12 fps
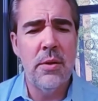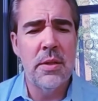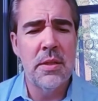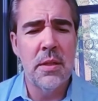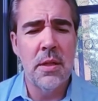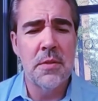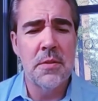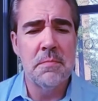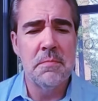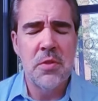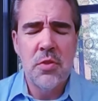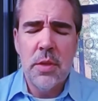And he goes,
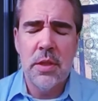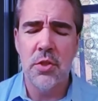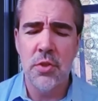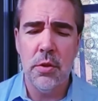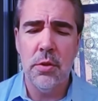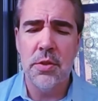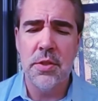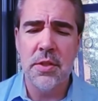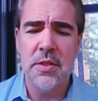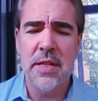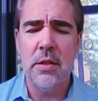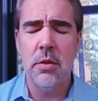he shrugged his shoulders. He
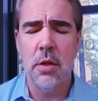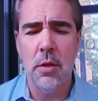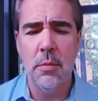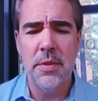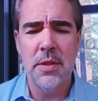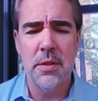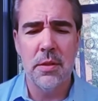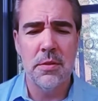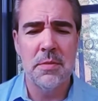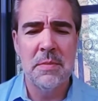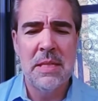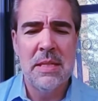goes, I don't know. He
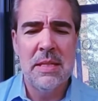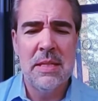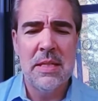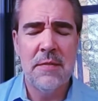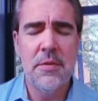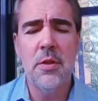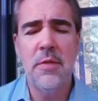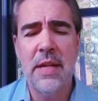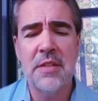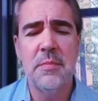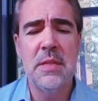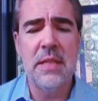goes, if you would
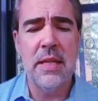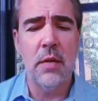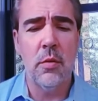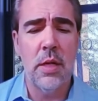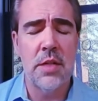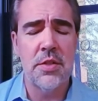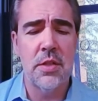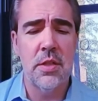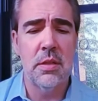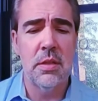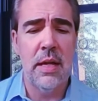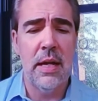have asked me that
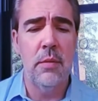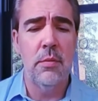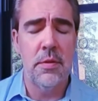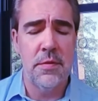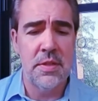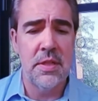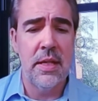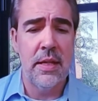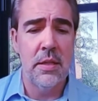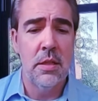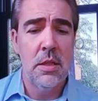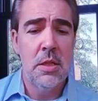question, I would have
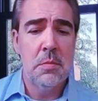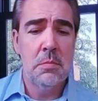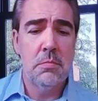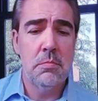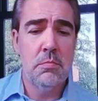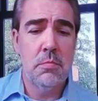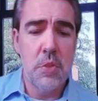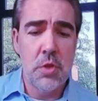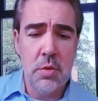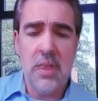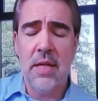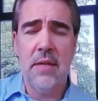said
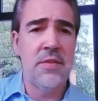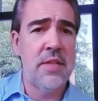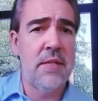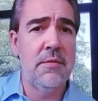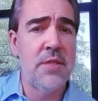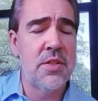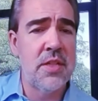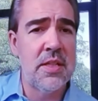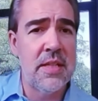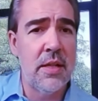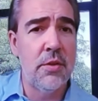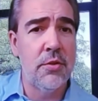you kind of set vision and
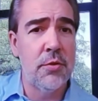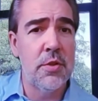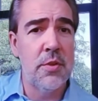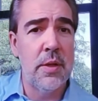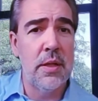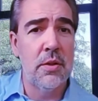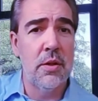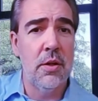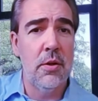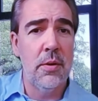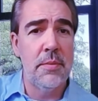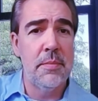tell us which way to
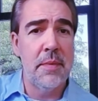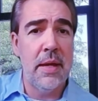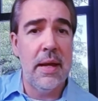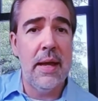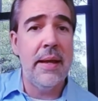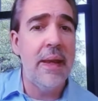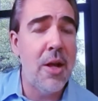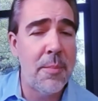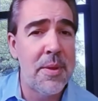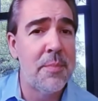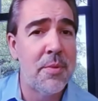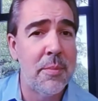go. And I help
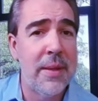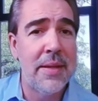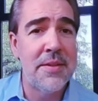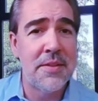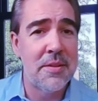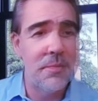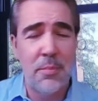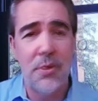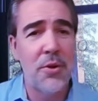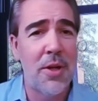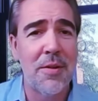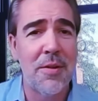implement and put
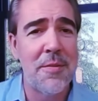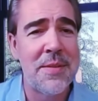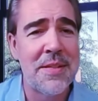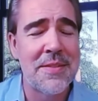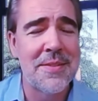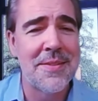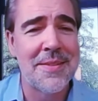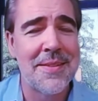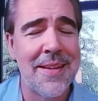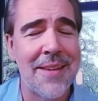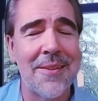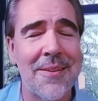all of the pieces
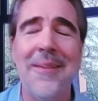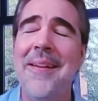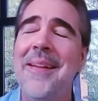together.